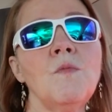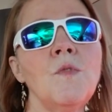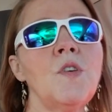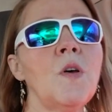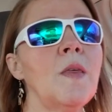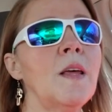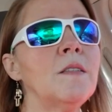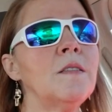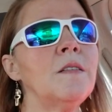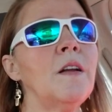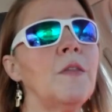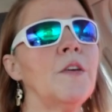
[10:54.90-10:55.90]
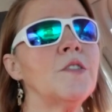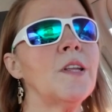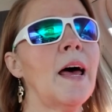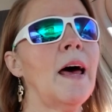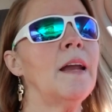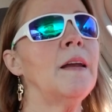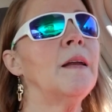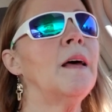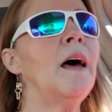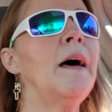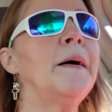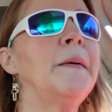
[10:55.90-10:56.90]
so that's you know there's that.
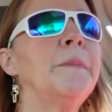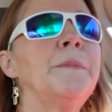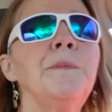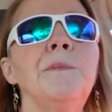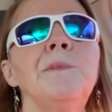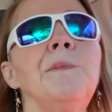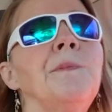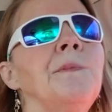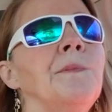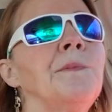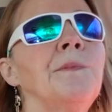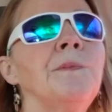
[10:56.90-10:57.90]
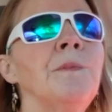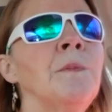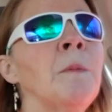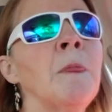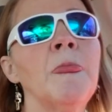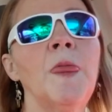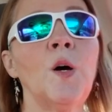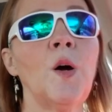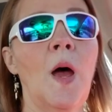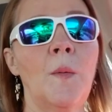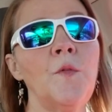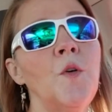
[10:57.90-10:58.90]
Um, they're
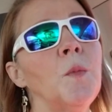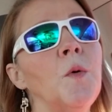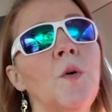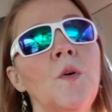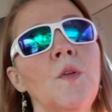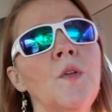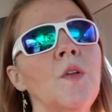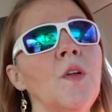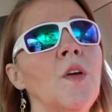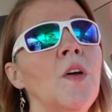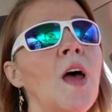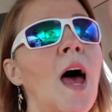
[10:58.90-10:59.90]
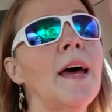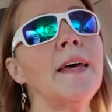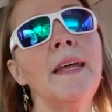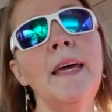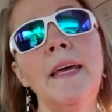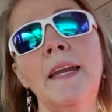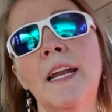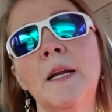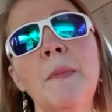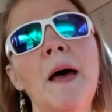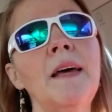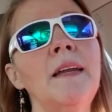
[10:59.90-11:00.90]
comfortable. I can eat in
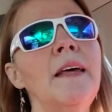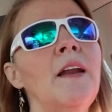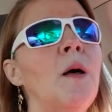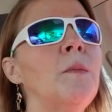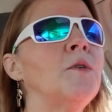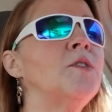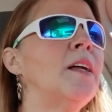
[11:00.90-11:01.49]
them. I can eat almost